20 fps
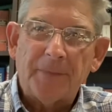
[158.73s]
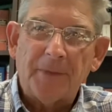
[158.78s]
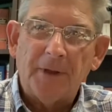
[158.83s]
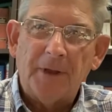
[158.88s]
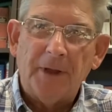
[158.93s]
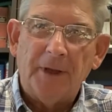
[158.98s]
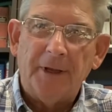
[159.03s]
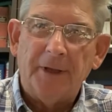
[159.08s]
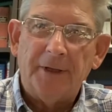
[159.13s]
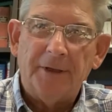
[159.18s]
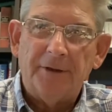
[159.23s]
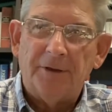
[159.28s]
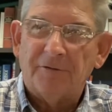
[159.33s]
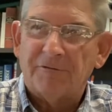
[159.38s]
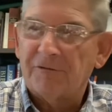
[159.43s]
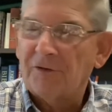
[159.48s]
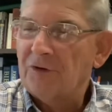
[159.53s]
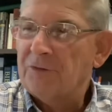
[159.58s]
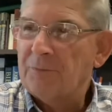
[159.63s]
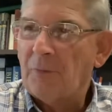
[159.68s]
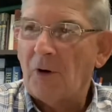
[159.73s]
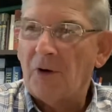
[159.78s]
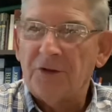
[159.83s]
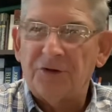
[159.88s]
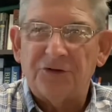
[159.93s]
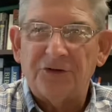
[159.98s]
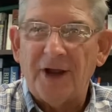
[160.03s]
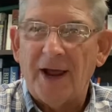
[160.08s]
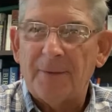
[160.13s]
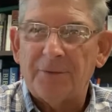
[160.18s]
And the first part of
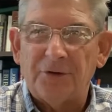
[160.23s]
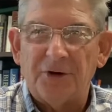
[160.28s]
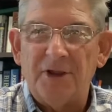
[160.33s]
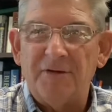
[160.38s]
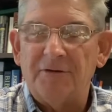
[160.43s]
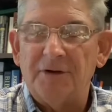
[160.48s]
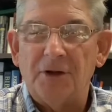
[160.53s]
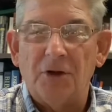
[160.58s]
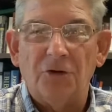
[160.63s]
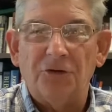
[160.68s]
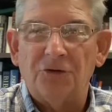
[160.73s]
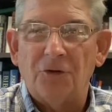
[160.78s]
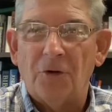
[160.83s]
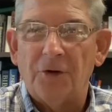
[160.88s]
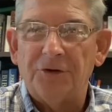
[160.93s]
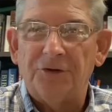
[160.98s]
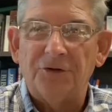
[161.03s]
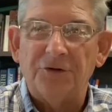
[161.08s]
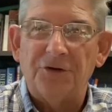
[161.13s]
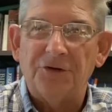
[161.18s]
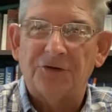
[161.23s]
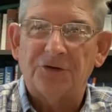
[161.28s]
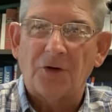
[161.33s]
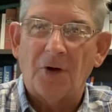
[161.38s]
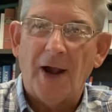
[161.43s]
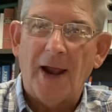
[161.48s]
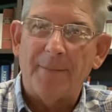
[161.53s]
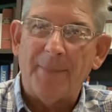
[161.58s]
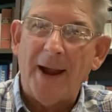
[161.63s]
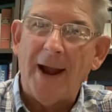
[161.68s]
the chapter even goes on to
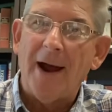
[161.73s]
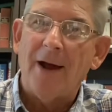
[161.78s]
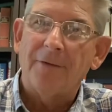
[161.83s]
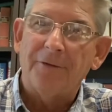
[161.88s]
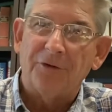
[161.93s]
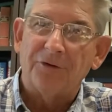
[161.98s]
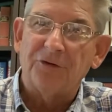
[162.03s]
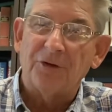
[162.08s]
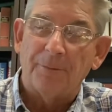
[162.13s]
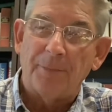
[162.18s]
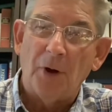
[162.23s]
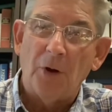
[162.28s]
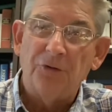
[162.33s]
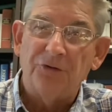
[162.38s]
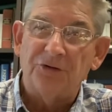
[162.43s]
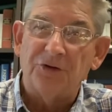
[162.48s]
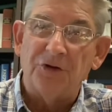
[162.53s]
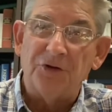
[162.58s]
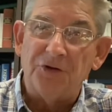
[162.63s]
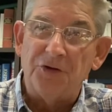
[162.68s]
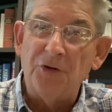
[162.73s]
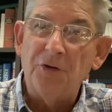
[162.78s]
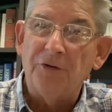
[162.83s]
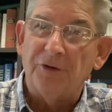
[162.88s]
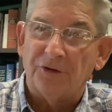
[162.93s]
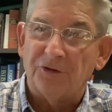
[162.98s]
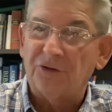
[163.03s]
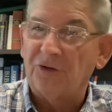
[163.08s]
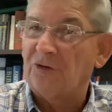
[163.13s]
describe how they're supposed to do this.